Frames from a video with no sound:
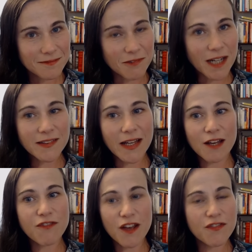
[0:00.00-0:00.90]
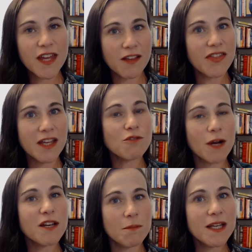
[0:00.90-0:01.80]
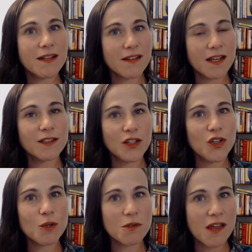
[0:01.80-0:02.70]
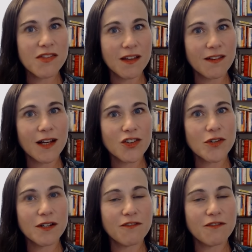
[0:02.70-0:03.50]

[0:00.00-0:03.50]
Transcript: right? Like if, if they think red meat is killing you or they think saturated